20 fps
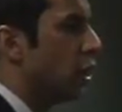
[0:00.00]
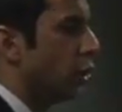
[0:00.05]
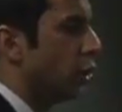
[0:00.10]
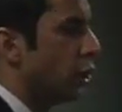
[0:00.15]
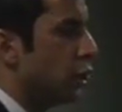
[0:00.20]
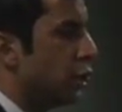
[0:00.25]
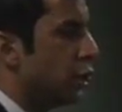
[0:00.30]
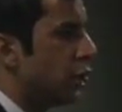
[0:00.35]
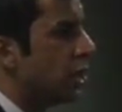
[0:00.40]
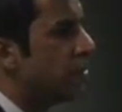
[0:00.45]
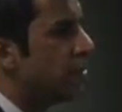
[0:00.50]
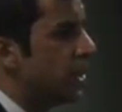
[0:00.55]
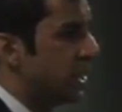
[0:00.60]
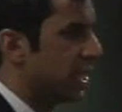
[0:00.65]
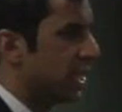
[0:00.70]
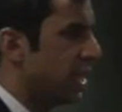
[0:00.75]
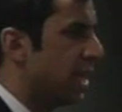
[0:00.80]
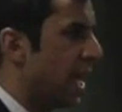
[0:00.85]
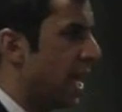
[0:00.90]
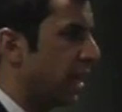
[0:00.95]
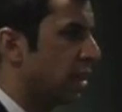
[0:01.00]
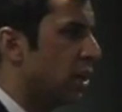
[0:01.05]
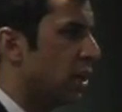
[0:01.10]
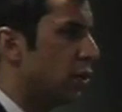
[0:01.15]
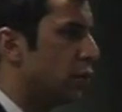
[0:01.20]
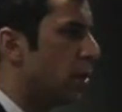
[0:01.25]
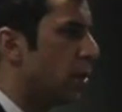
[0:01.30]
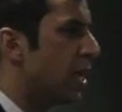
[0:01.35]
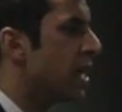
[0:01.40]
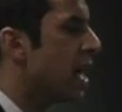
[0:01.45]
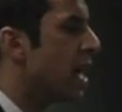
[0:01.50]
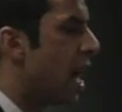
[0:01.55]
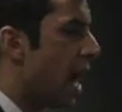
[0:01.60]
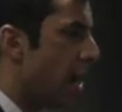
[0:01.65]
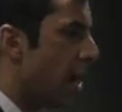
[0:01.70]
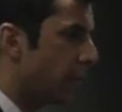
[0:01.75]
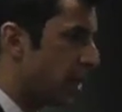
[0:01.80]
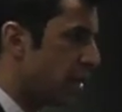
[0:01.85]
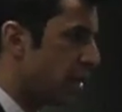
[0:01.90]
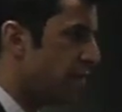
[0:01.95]
legitimacy in that country.
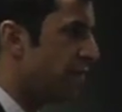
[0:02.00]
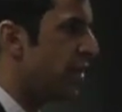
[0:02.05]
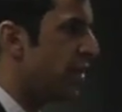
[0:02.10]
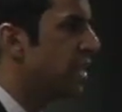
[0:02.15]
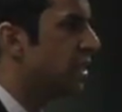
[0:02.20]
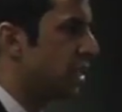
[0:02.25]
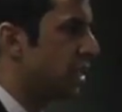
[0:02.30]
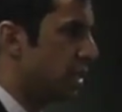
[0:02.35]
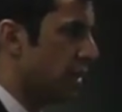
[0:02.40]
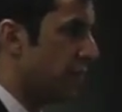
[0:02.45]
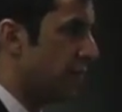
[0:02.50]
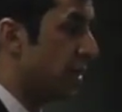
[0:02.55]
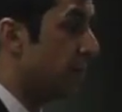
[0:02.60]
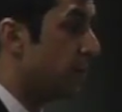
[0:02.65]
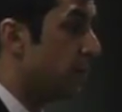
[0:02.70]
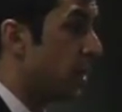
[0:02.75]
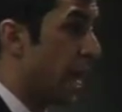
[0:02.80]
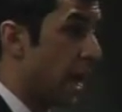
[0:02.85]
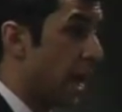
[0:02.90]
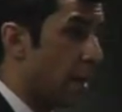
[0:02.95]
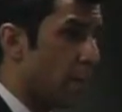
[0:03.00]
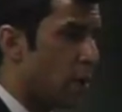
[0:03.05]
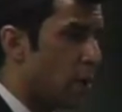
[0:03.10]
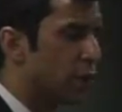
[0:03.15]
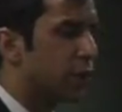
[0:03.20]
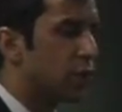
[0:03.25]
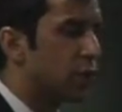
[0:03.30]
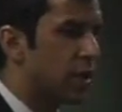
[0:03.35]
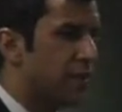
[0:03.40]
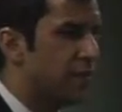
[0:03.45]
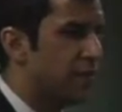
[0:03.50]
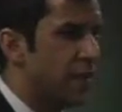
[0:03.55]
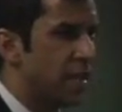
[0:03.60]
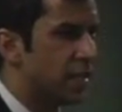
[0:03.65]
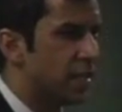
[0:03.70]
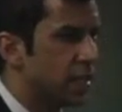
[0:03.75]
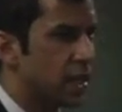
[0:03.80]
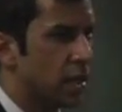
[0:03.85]
I'm convinced of it. And I'm also convinced